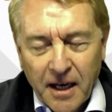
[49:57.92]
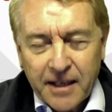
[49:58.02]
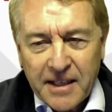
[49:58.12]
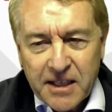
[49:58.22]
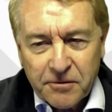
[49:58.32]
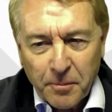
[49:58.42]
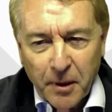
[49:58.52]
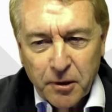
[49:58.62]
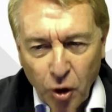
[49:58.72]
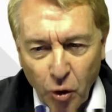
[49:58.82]
at least
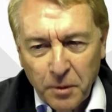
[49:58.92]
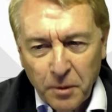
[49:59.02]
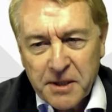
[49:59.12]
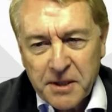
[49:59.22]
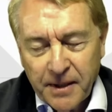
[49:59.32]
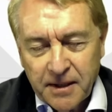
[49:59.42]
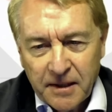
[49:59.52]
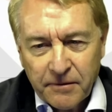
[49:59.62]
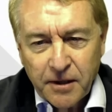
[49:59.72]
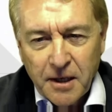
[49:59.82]
from a global perspective,